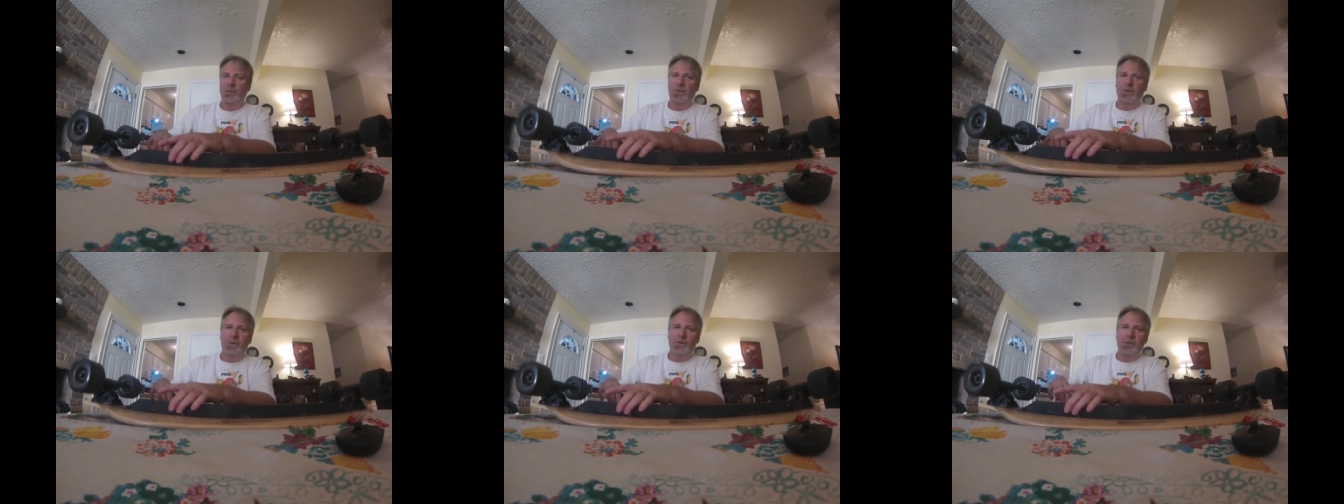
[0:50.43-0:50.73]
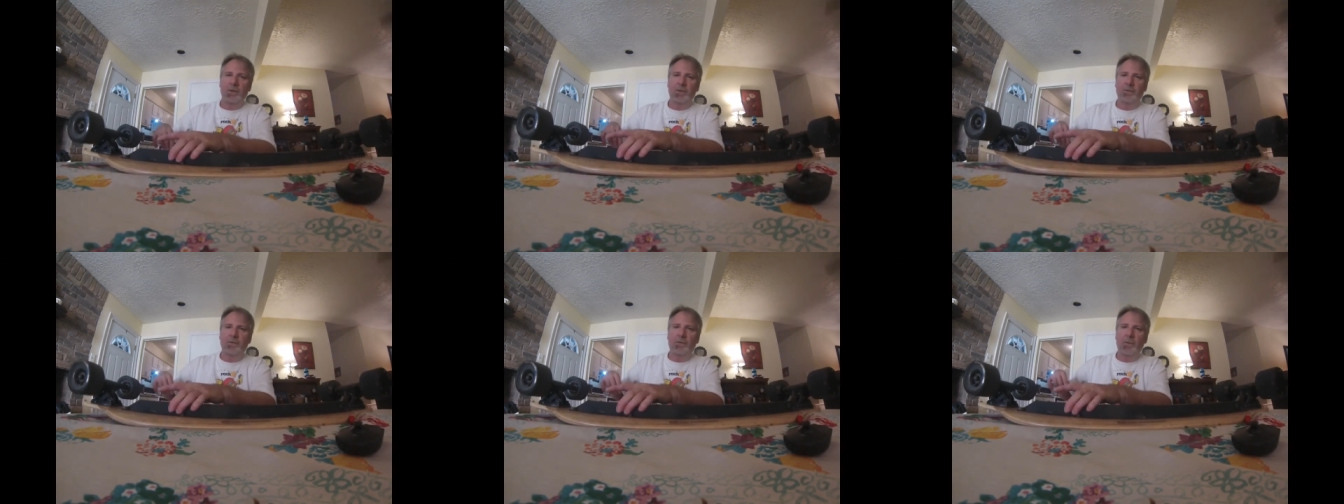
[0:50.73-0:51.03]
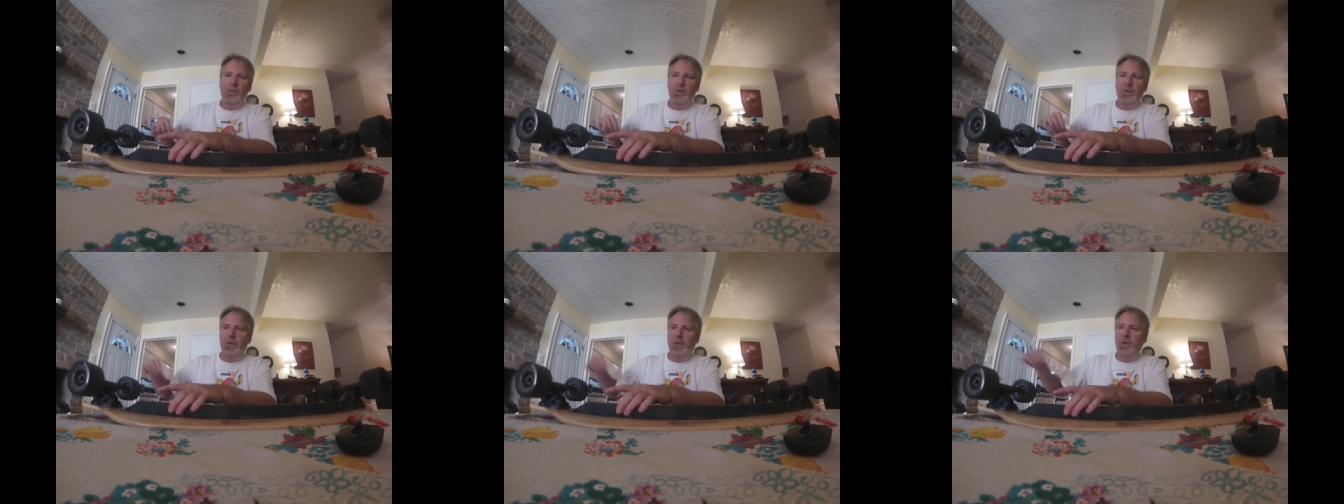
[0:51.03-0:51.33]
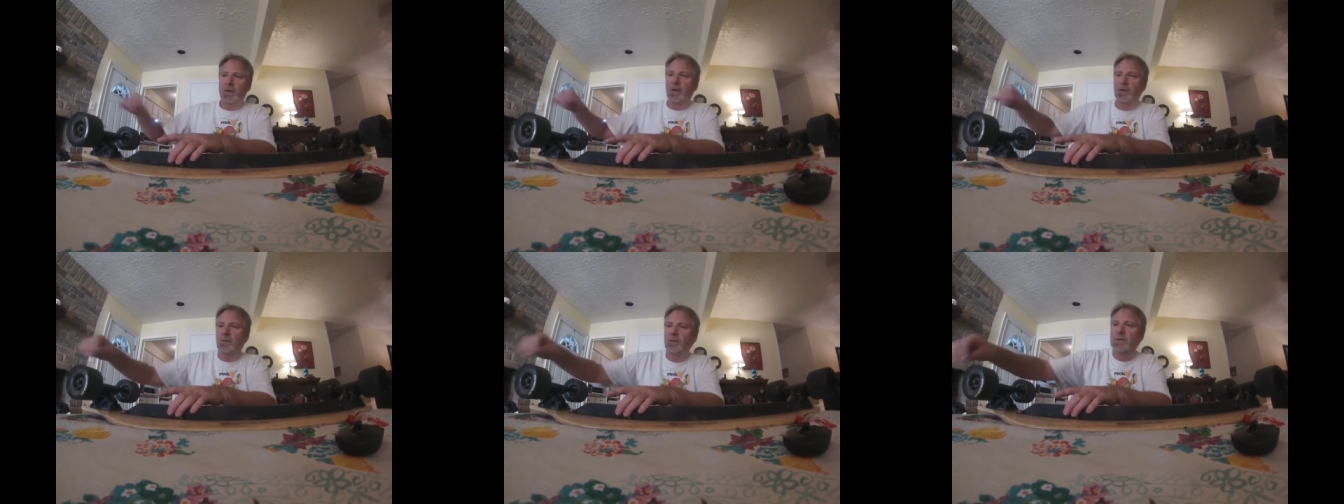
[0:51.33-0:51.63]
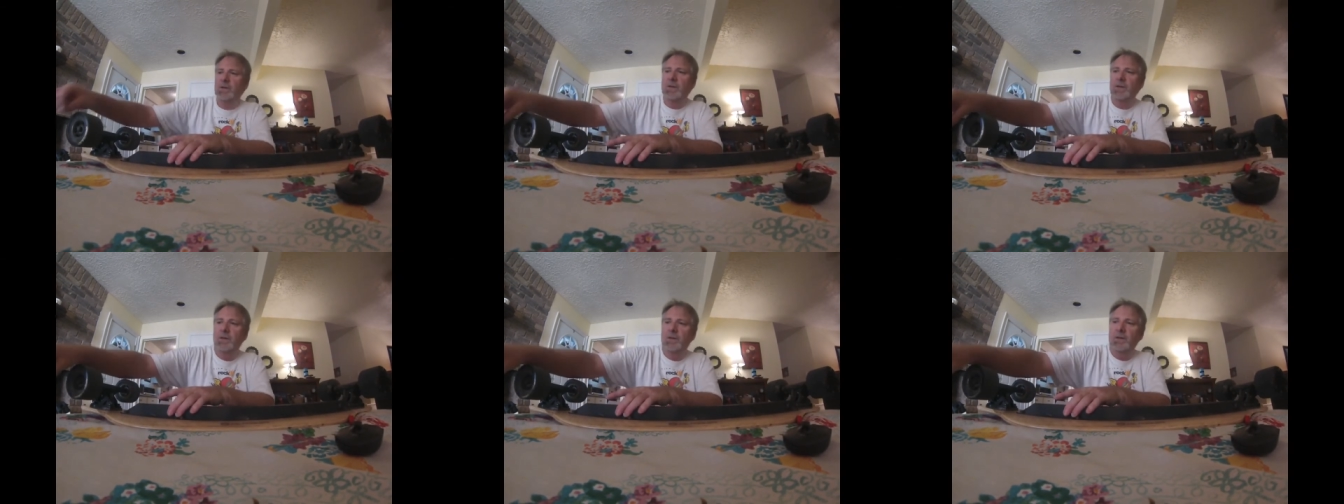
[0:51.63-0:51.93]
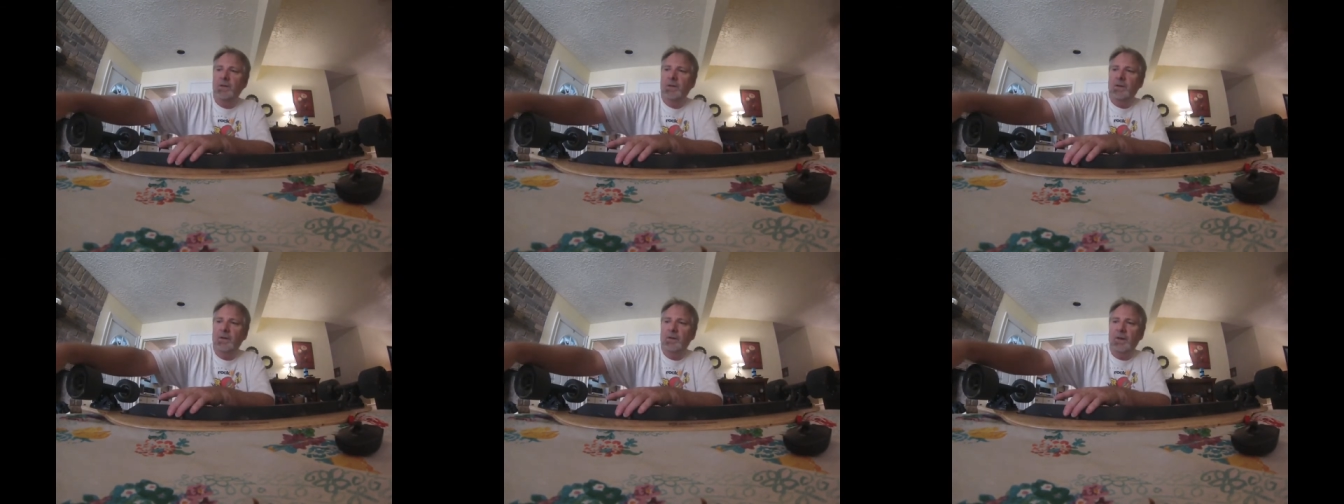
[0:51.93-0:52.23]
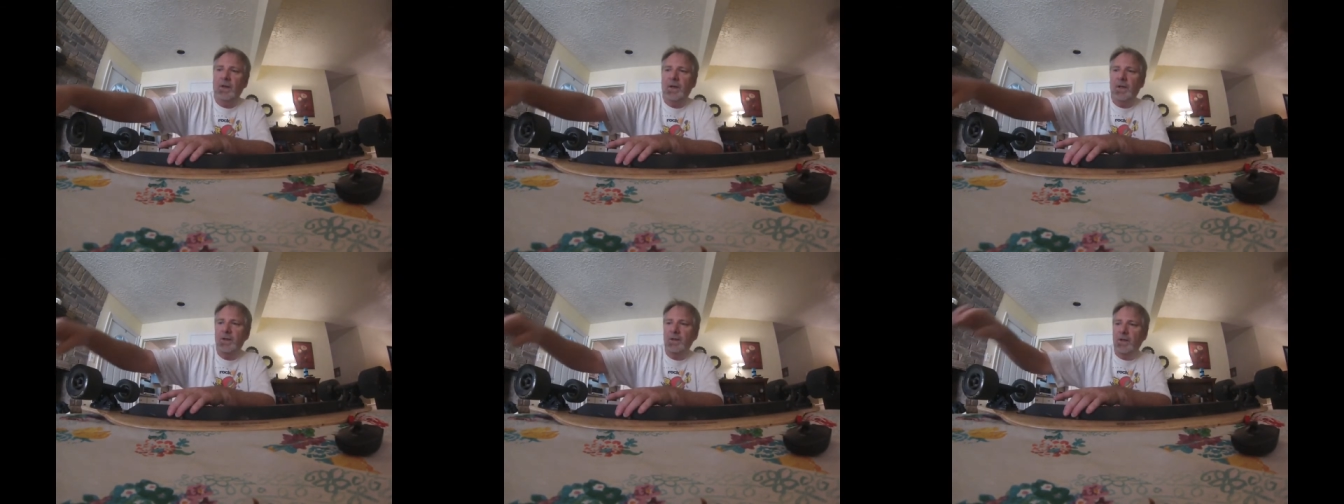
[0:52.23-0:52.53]
three or four times.
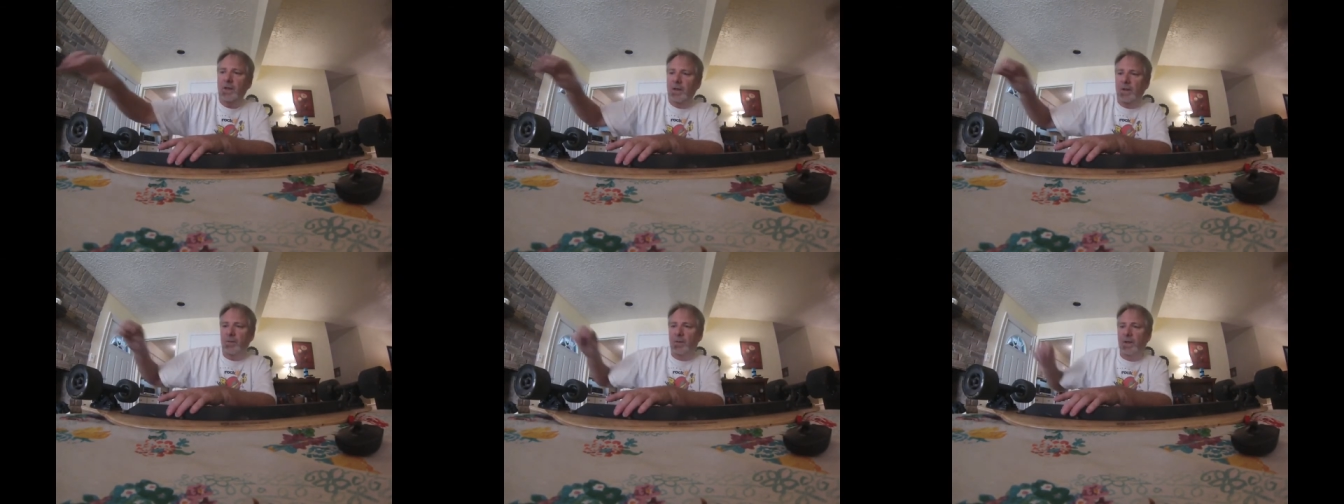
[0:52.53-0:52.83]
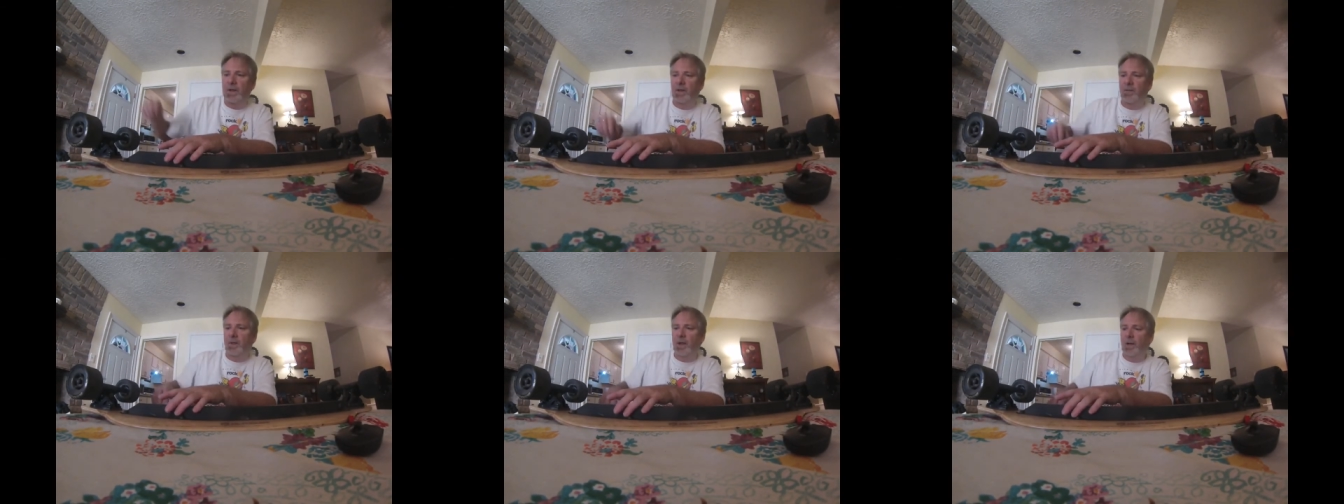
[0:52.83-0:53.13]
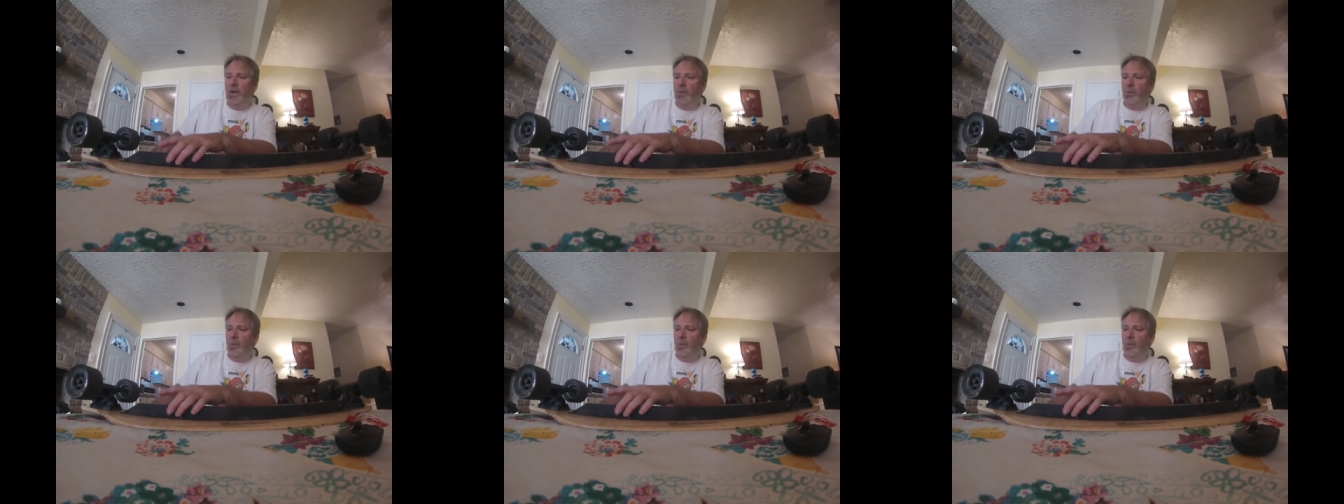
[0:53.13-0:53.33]
Last time being about a